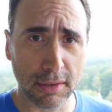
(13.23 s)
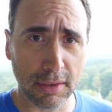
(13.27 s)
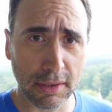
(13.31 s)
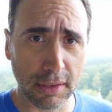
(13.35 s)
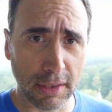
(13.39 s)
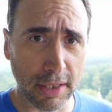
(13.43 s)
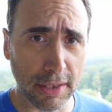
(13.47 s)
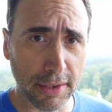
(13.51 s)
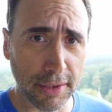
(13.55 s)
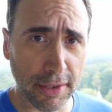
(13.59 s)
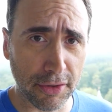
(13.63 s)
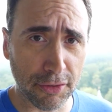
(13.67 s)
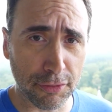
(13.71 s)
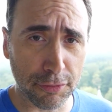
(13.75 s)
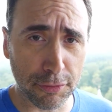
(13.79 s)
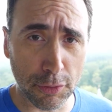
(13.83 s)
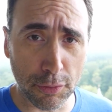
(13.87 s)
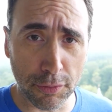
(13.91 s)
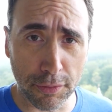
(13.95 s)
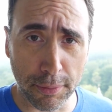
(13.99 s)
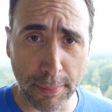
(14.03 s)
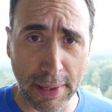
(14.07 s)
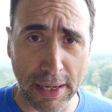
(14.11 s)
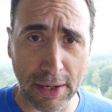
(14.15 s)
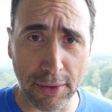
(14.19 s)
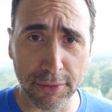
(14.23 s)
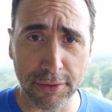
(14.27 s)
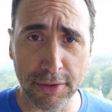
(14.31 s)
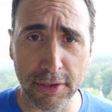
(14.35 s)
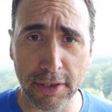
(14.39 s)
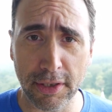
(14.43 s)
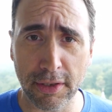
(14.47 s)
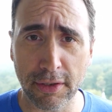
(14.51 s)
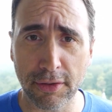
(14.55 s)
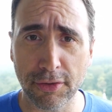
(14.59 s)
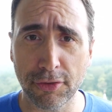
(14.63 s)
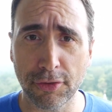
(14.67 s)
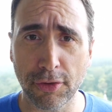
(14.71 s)
got a nice view of the mountain
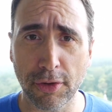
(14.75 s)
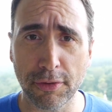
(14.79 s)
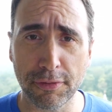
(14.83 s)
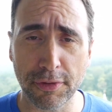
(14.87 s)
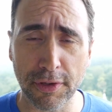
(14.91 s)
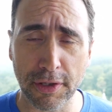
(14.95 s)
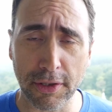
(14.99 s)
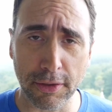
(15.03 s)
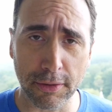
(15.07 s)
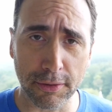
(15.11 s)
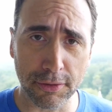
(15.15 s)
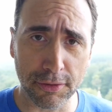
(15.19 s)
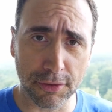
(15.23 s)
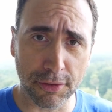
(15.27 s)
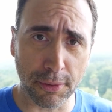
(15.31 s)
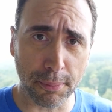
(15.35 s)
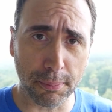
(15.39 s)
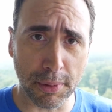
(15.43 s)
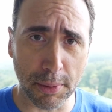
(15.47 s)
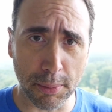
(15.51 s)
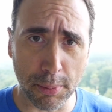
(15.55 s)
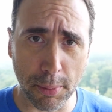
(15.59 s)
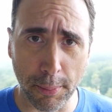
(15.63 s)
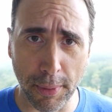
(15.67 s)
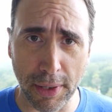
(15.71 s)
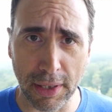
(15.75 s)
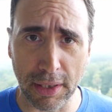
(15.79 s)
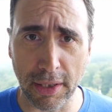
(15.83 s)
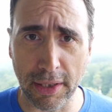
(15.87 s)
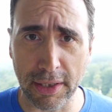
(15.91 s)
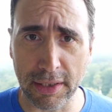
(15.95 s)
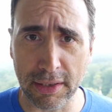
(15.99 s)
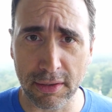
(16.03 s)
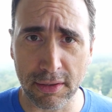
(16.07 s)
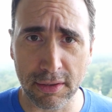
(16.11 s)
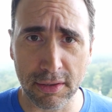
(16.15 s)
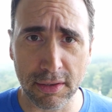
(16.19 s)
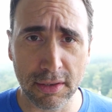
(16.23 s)
here, so I figured some people might
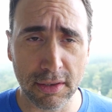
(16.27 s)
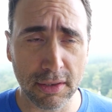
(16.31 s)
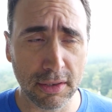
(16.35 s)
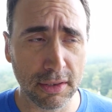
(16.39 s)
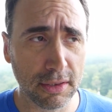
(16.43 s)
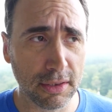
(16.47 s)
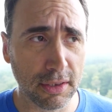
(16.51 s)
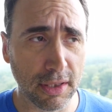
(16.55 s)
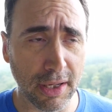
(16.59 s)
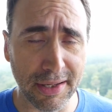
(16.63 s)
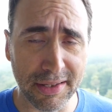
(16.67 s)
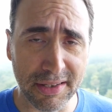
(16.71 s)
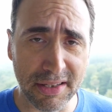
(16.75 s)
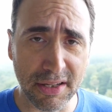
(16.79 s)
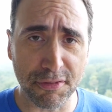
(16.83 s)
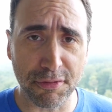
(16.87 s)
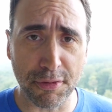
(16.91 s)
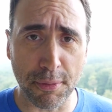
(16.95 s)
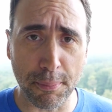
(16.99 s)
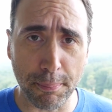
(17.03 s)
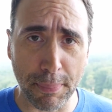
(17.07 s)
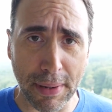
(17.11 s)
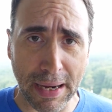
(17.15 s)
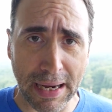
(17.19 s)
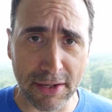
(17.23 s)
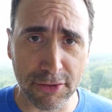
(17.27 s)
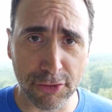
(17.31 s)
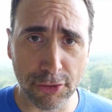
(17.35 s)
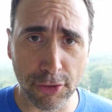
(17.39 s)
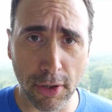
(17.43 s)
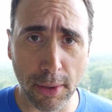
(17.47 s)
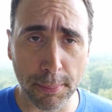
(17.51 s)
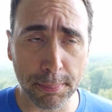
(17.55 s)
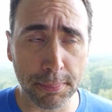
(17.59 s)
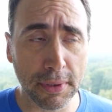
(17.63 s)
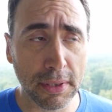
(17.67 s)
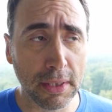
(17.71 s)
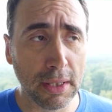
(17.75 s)
like a different
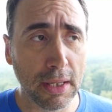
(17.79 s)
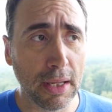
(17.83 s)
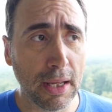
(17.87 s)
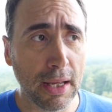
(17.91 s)
backdrop.